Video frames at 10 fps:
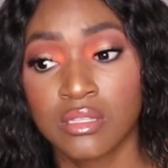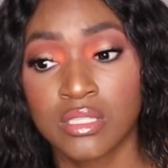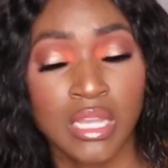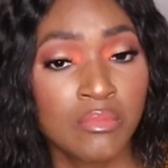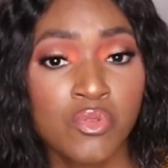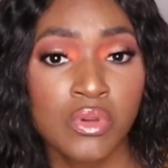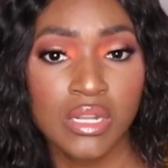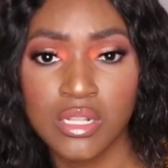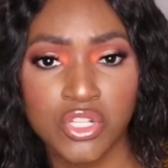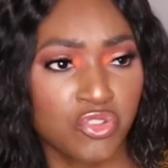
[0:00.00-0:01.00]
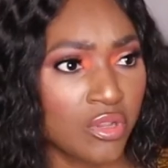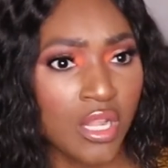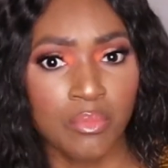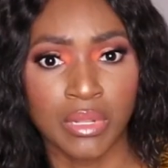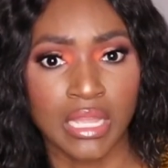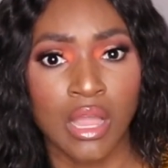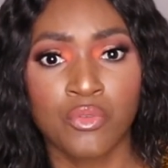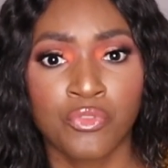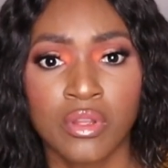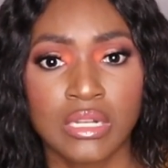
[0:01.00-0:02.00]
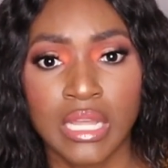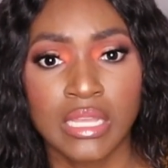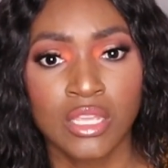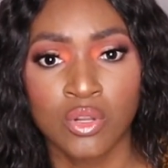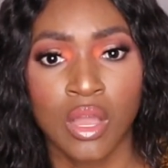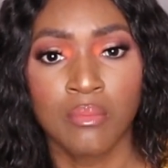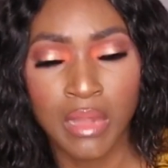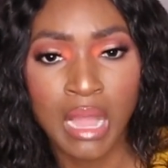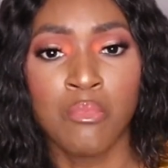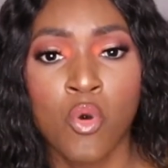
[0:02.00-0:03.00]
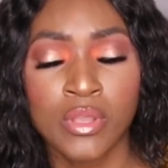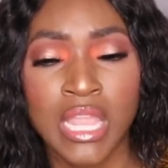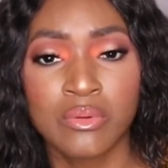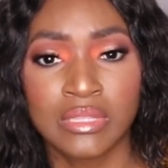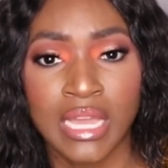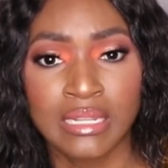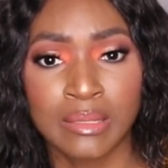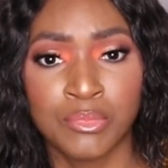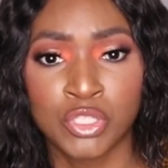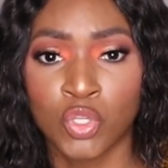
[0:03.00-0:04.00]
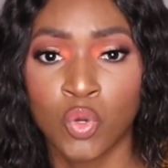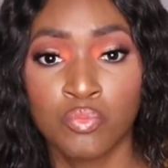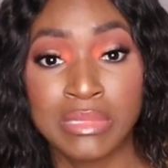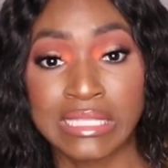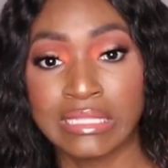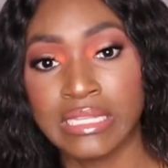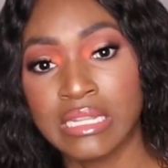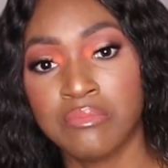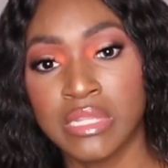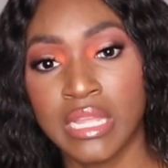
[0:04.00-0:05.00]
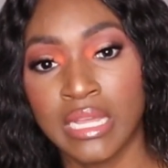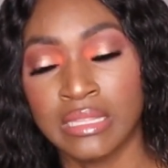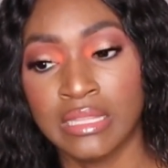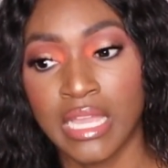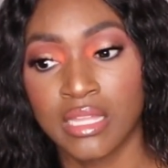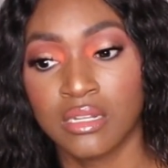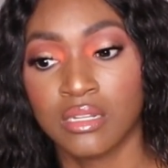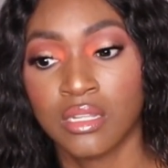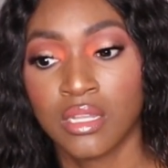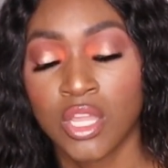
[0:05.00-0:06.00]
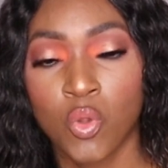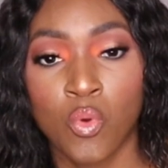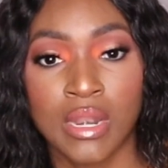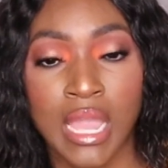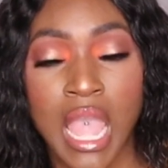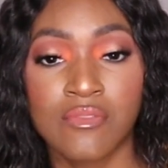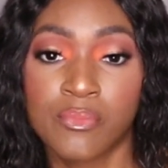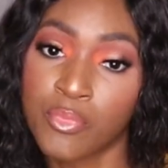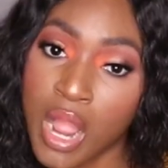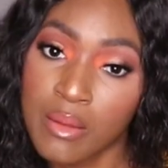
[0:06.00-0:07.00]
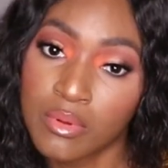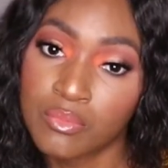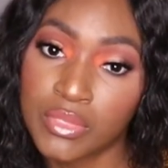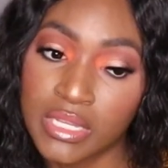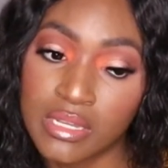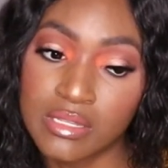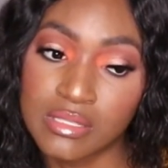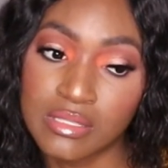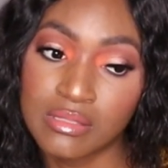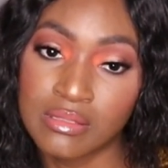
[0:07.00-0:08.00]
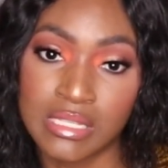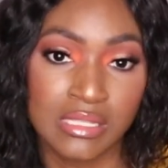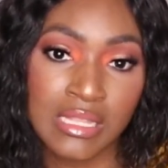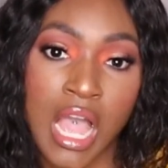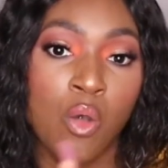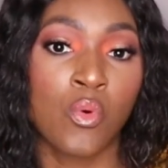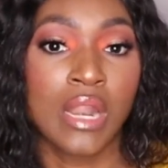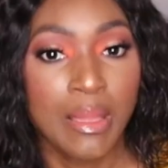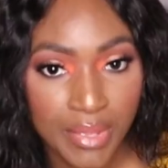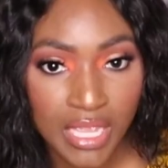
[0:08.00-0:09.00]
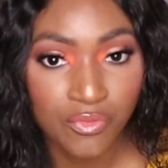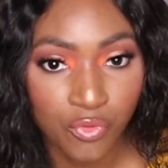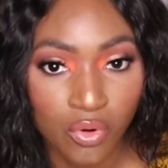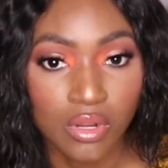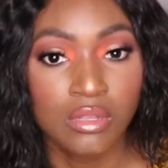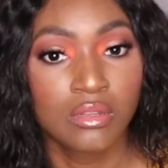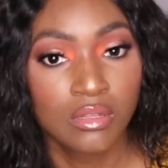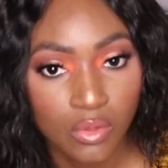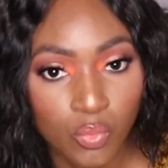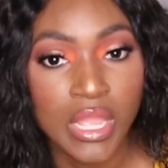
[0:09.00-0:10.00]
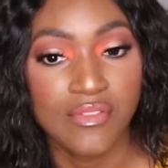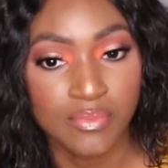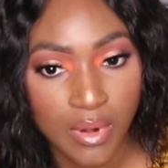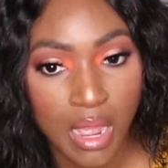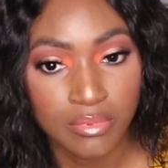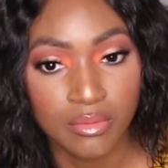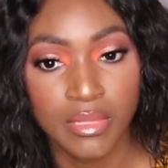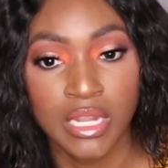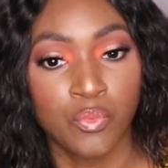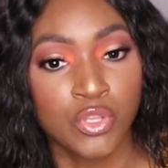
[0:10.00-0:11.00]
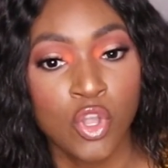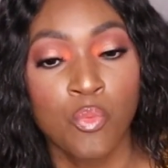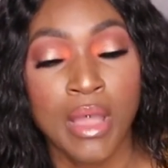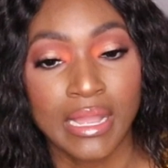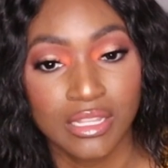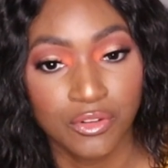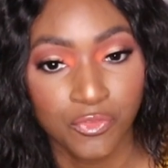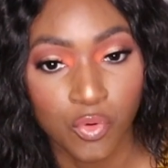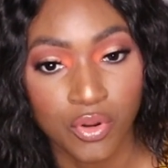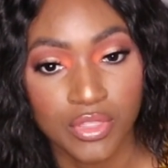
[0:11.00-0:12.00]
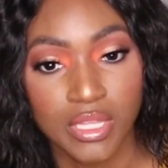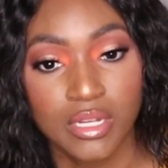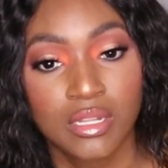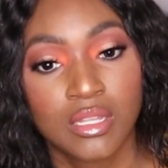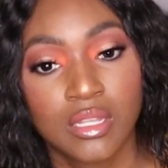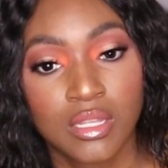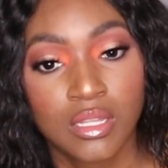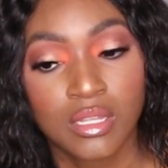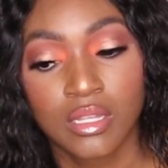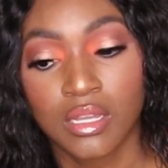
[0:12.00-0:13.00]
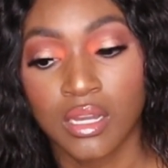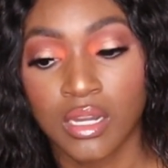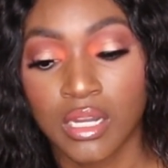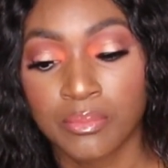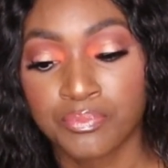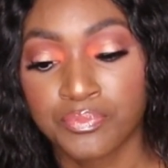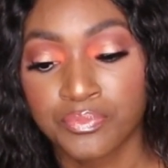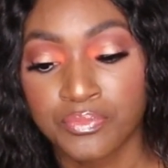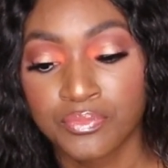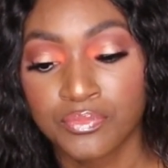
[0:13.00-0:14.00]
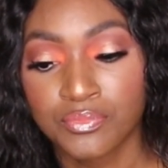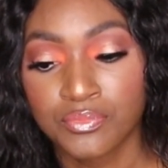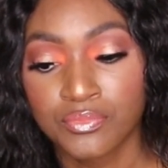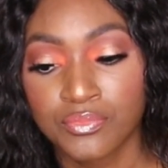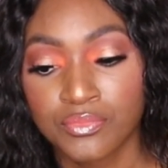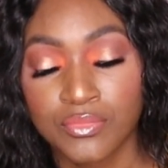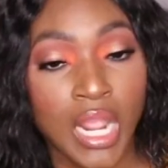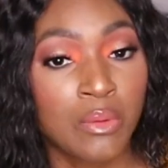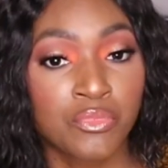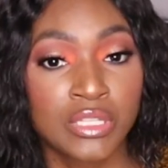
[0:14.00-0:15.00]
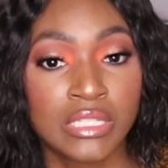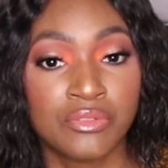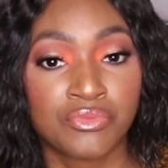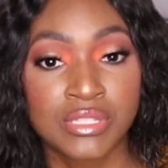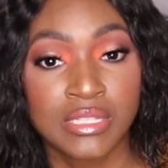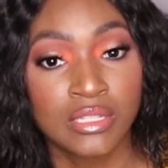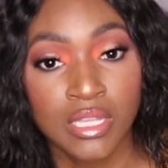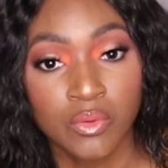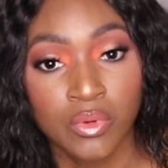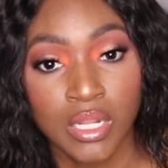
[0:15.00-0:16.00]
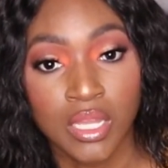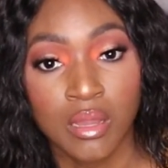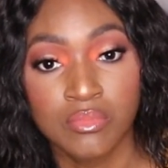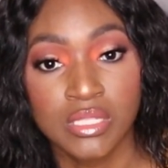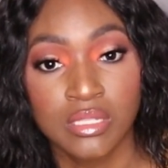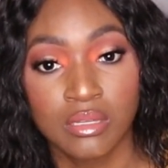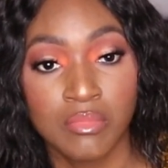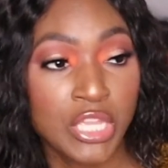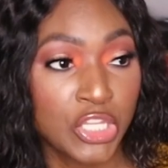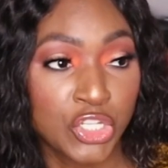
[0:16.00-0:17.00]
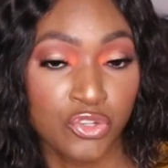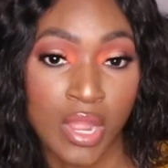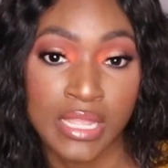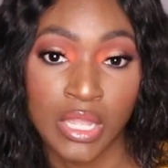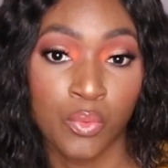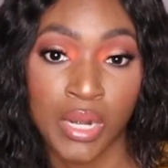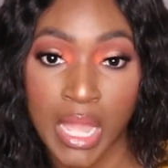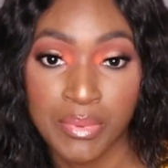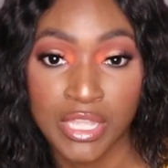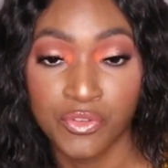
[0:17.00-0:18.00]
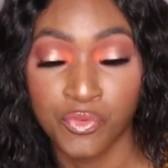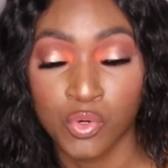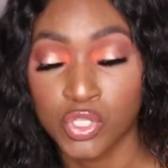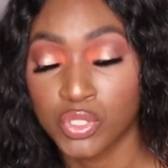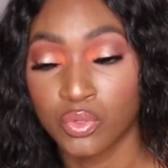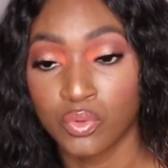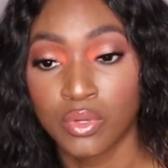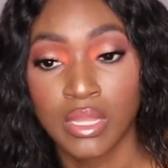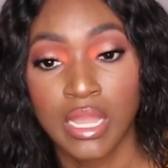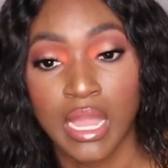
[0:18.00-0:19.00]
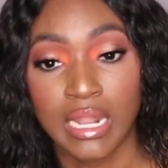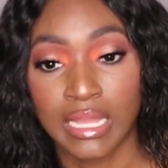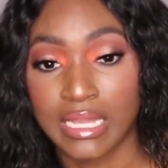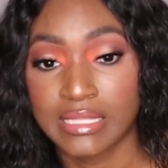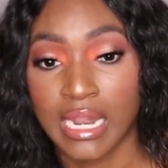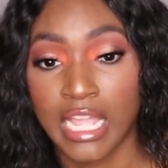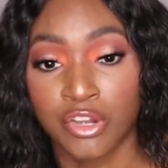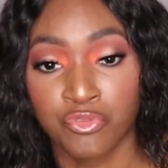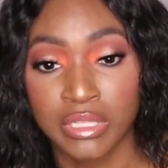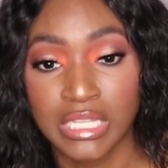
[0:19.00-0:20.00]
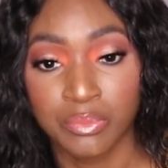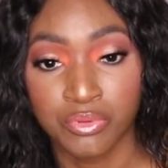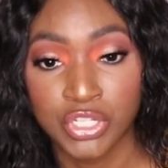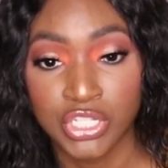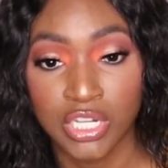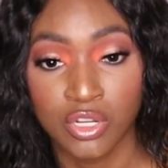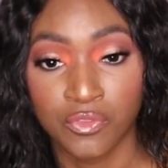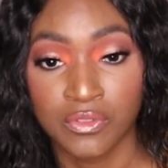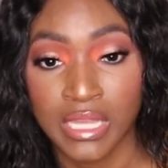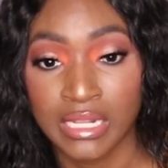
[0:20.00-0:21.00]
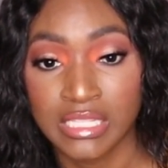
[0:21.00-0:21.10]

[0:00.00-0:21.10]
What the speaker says: Tell me what it is straight up, like out front. Like, you know, I'm okay with that, but don't mislead me. And then when I have a problem because this is not what I paid for, we have a problem, and if we go back and forth, and I'm really resilient when it comes to making sure I get what I paid for. So like I said, I can really appreciate her for that.